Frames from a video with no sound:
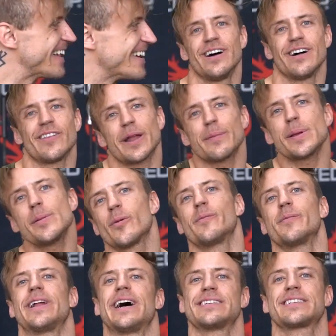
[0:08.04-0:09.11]
it. A lot of people have
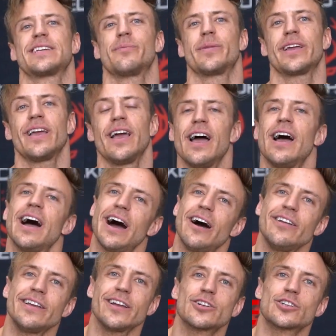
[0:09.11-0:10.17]
been asking me, how do
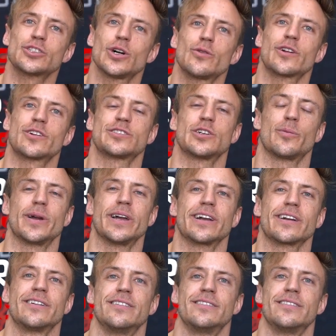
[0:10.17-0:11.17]
you get your shoulders so big?